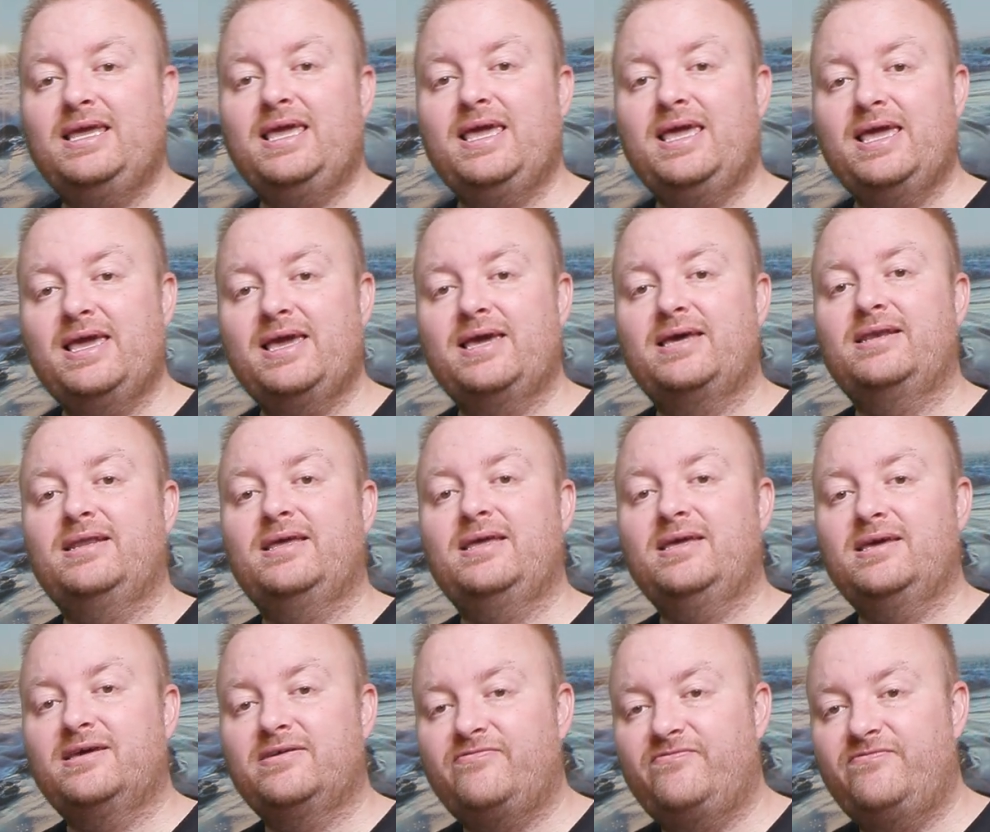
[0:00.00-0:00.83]
an
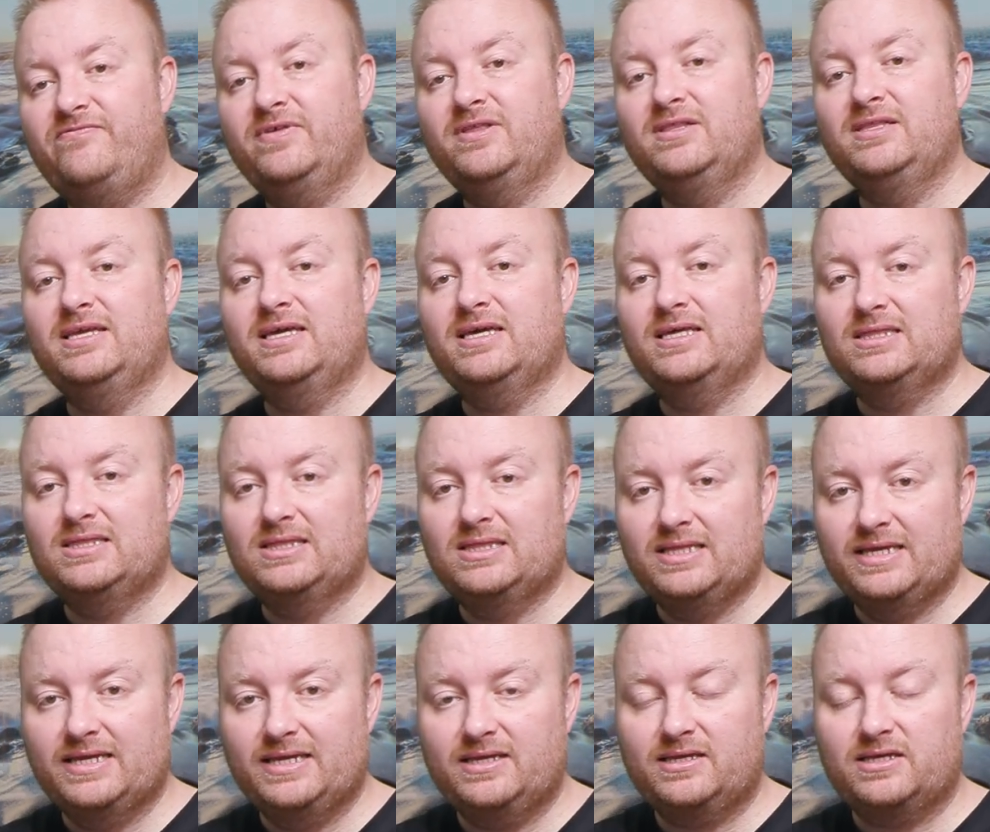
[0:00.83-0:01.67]
affiliate
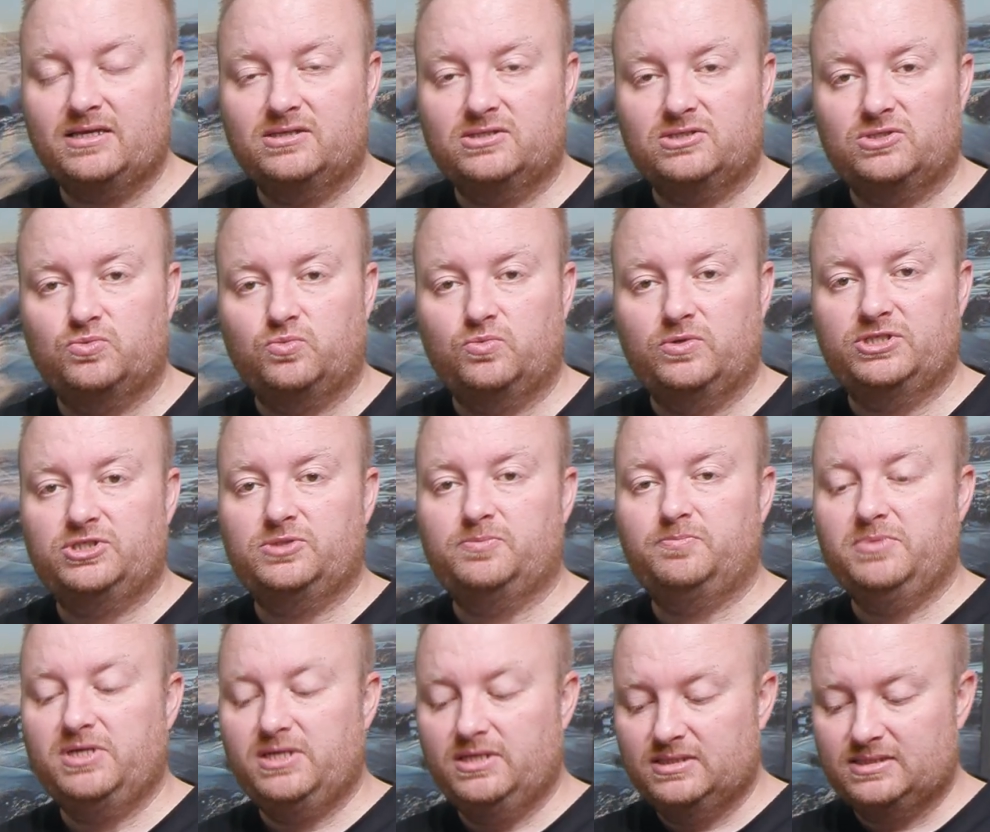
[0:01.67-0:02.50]
link,
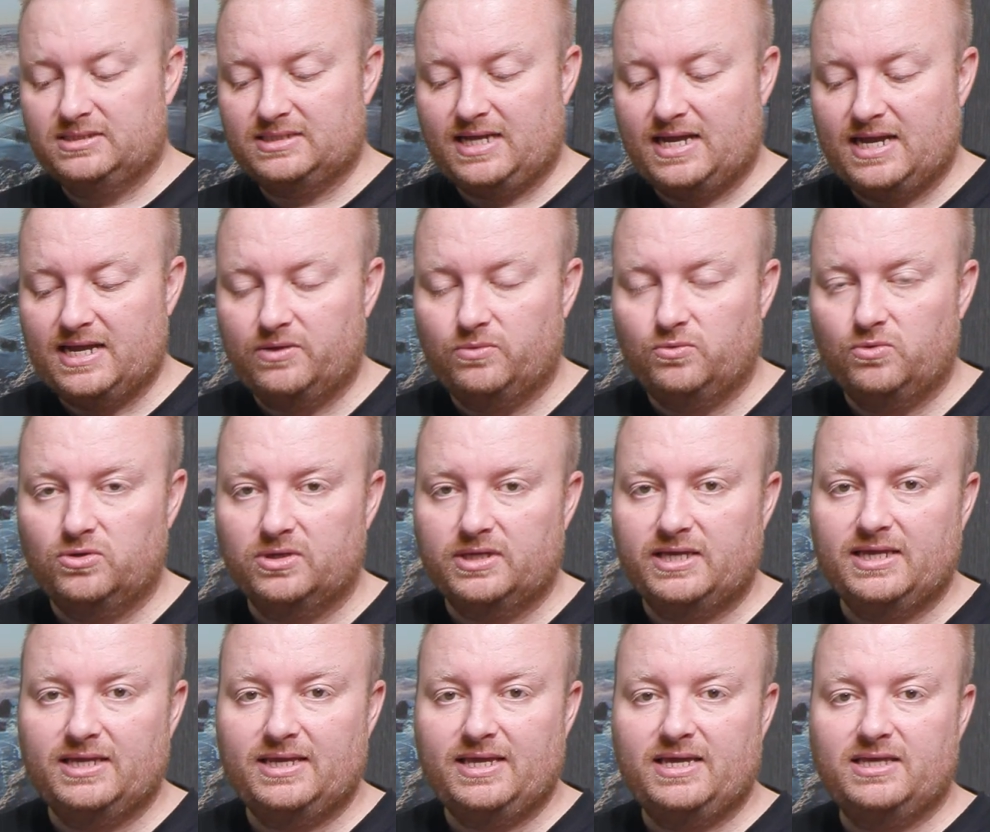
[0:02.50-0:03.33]
which means I will
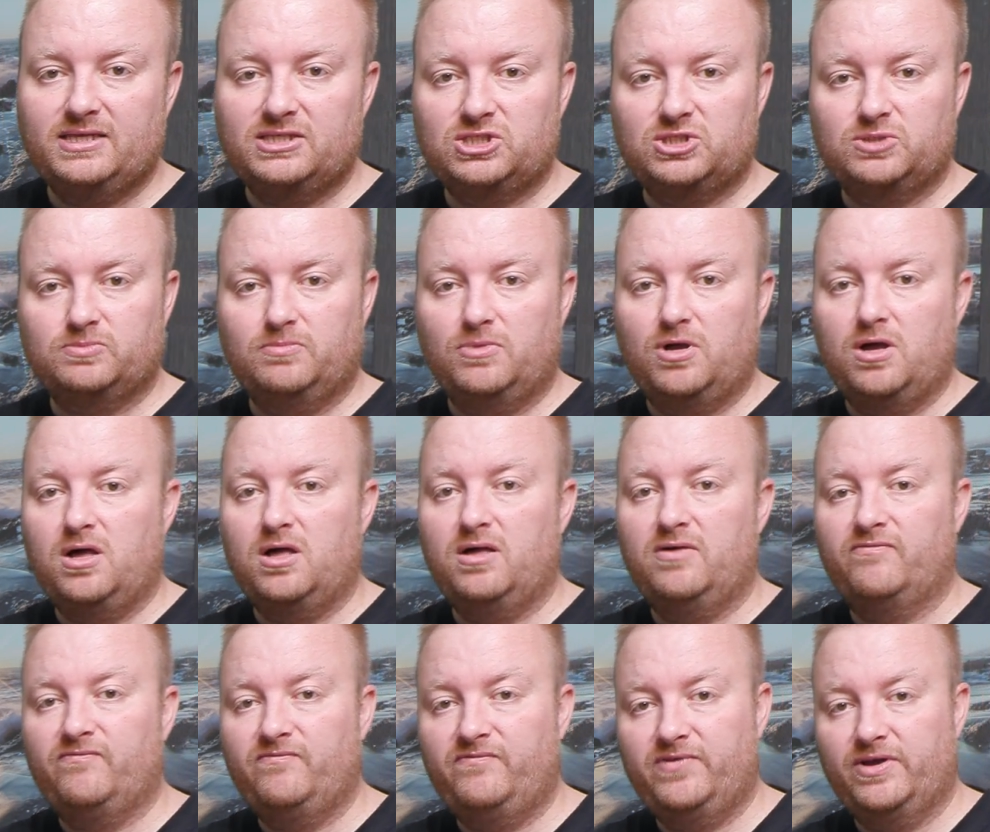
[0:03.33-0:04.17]
get a
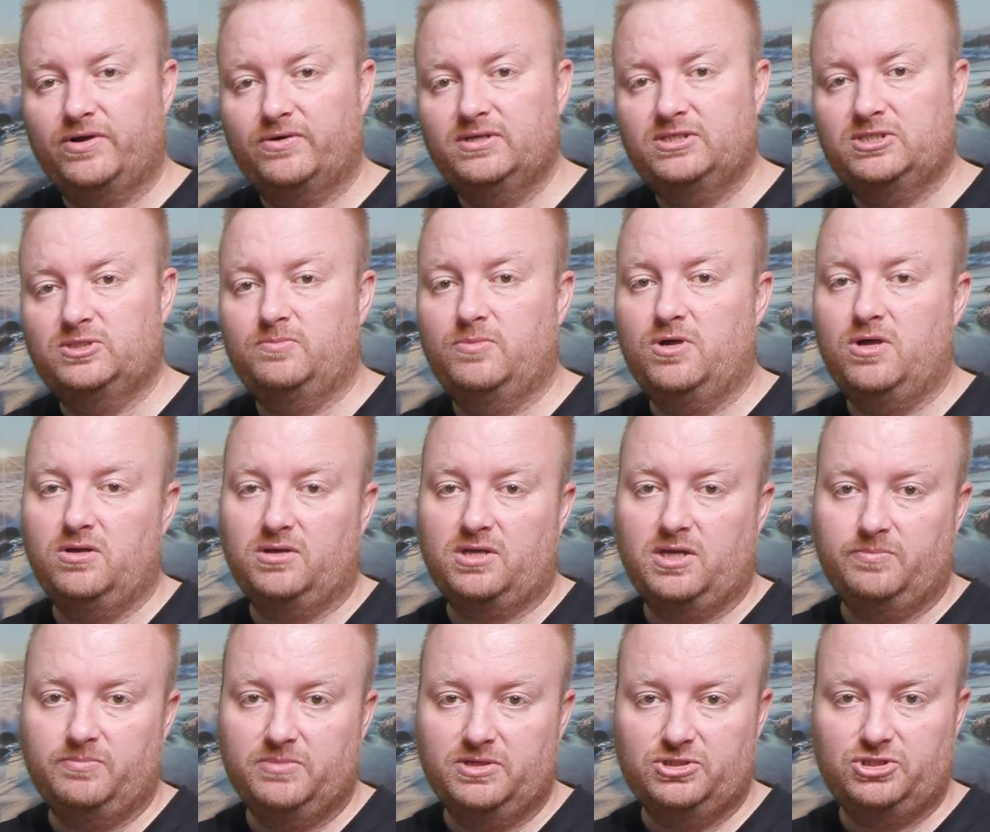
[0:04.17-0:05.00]
small, very small
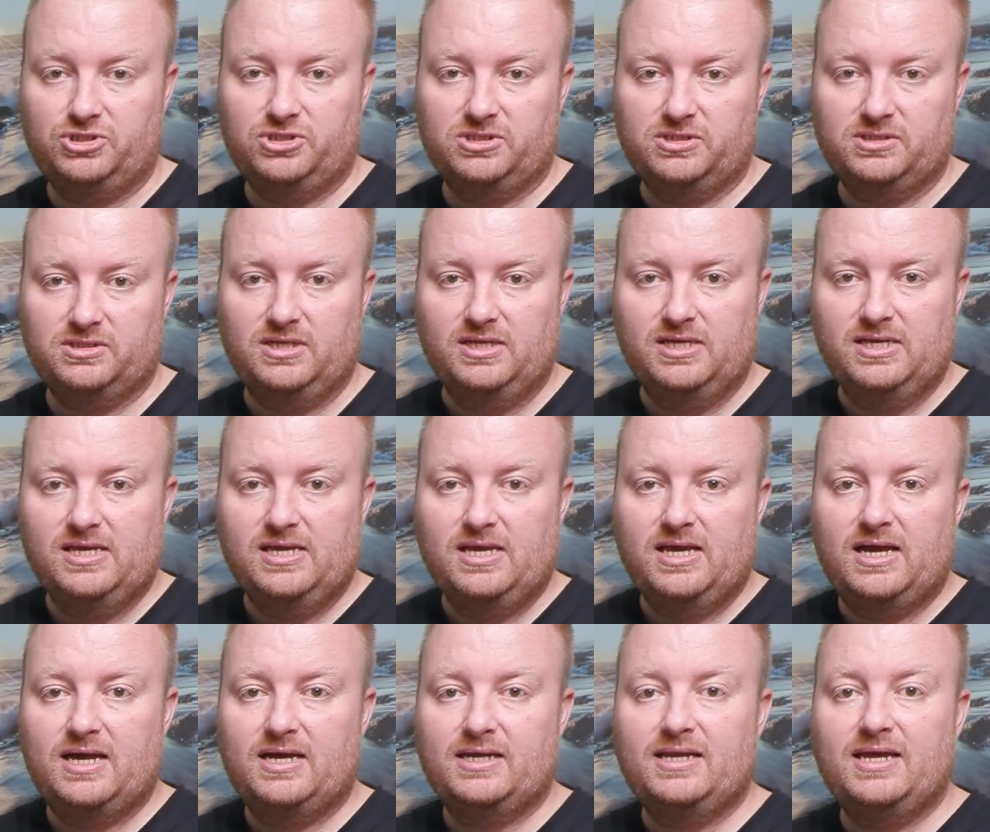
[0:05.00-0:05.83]
commission
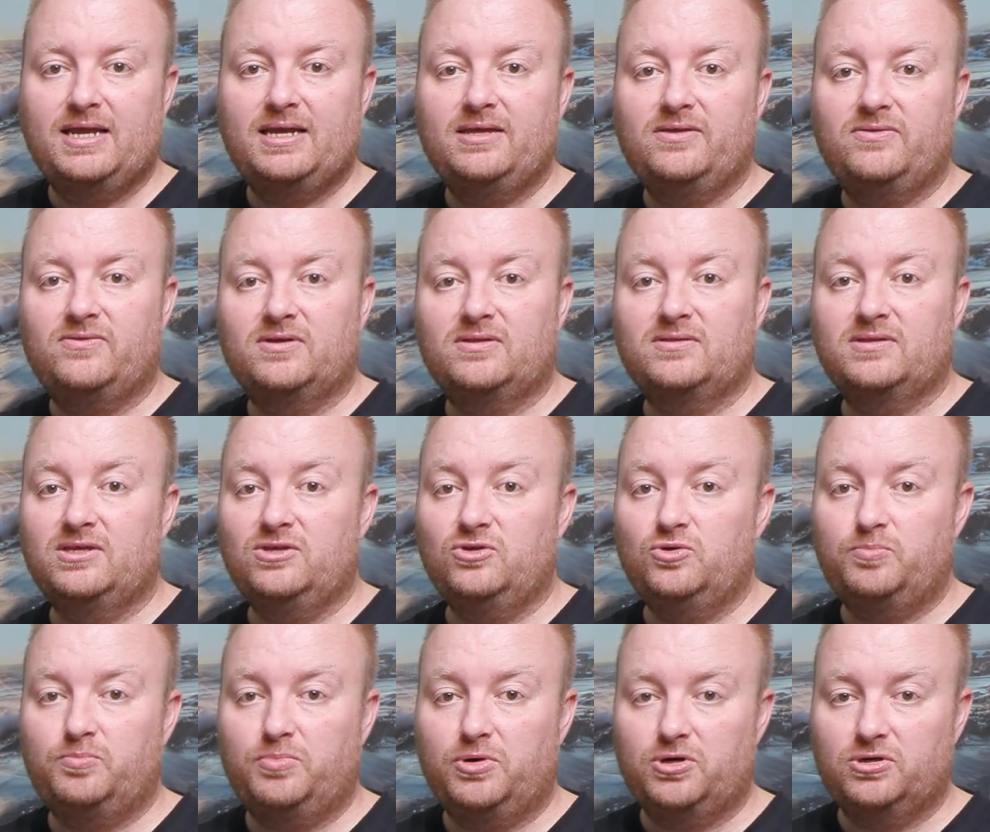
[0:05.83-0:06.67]
on anything that
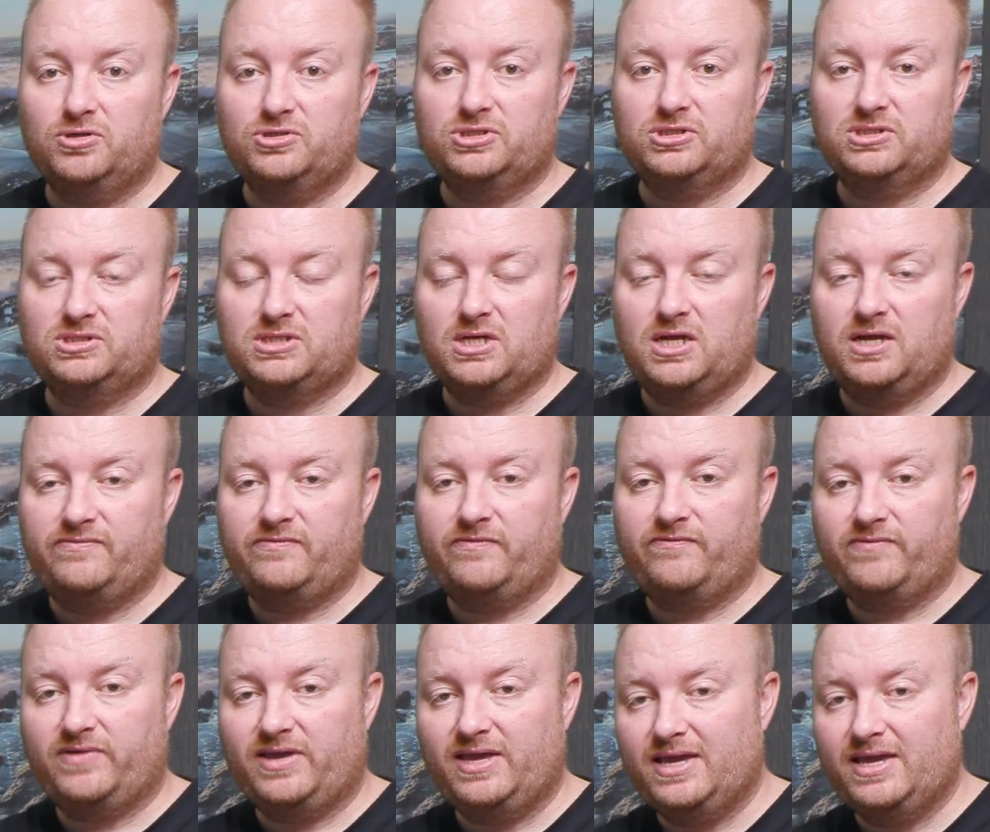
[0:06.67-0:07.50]
you purchase off of